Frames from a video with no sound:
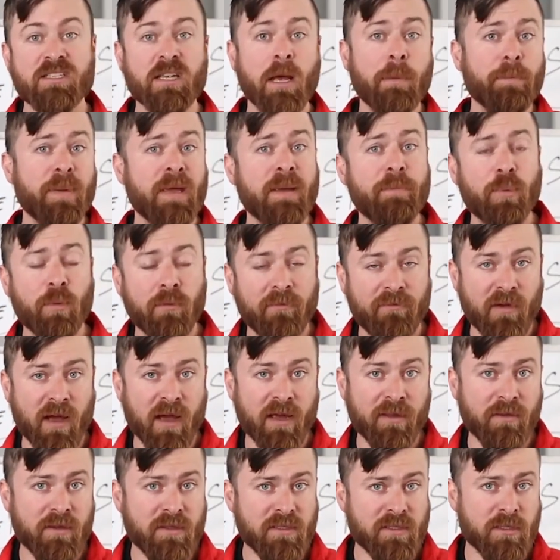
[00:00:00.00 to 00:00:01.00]
Some people
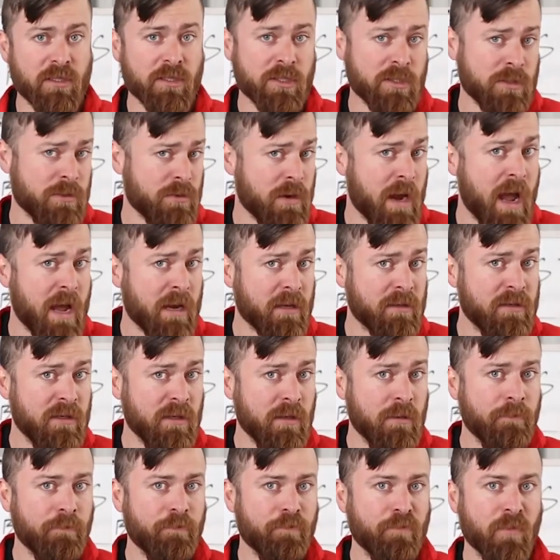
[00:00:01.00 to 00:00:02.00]
find this
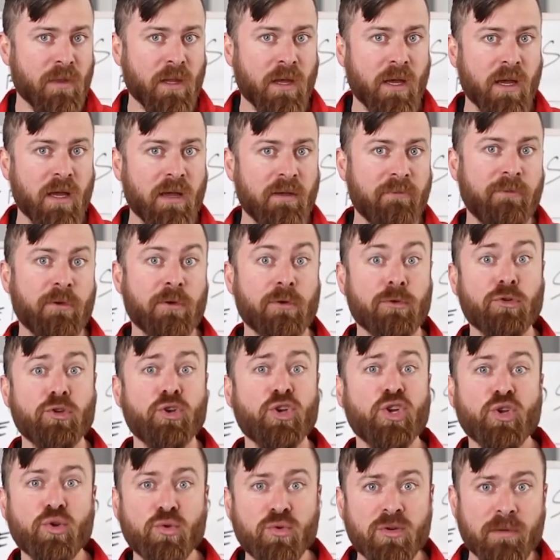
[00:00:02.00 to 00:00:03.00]
distracting. If you're
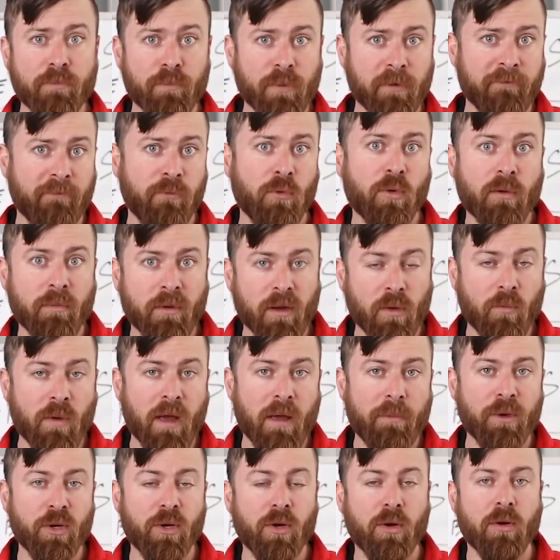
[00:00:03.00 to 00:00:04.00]
new to performing
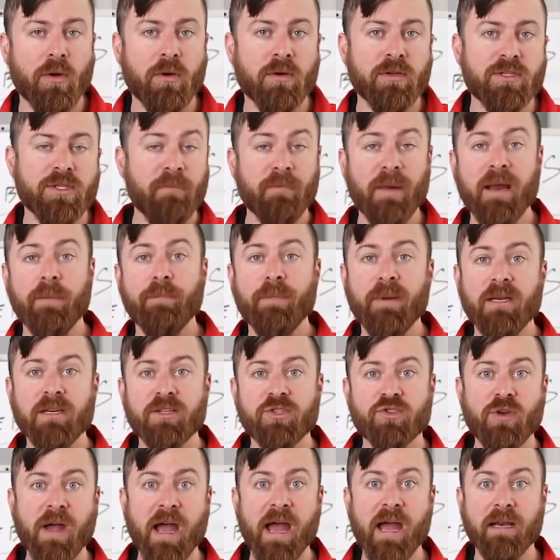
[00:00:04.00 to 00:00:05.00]
webinars, it might be
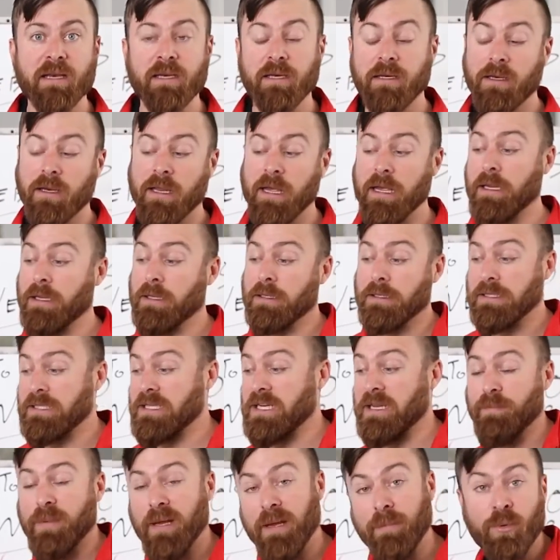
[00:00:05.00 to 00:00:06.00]
distracting to
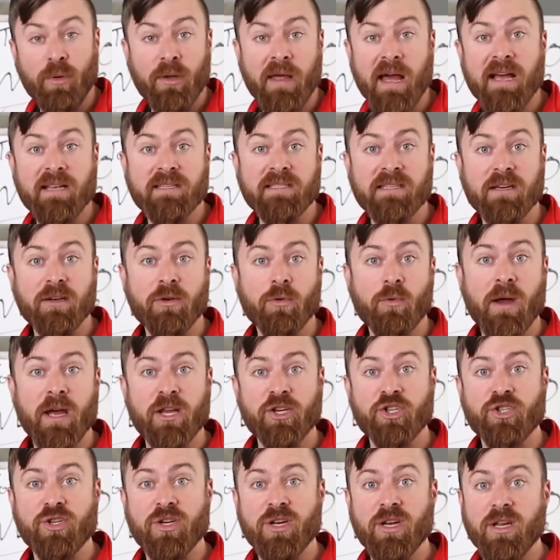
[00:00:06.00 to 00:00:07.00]
see people asking
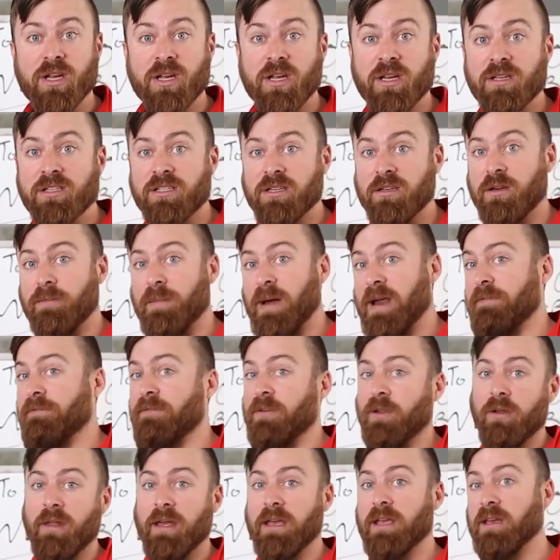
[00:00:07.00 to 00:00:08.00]
questions and you might
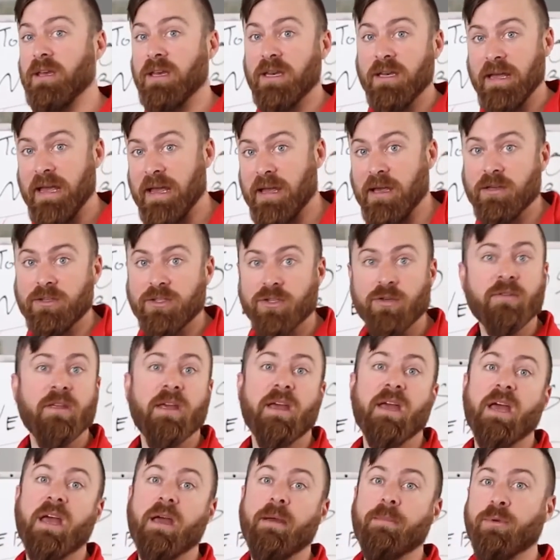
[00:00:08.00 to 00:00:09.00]
feel like you need to answer
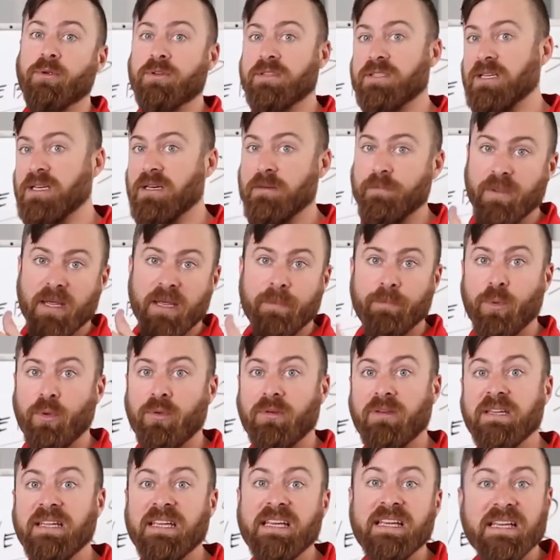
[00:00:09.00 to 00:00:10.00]
them, or seeing
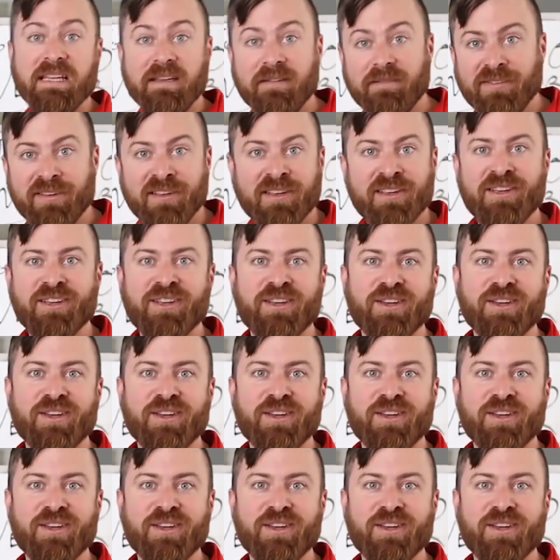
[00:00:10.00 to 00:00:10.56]
people leave.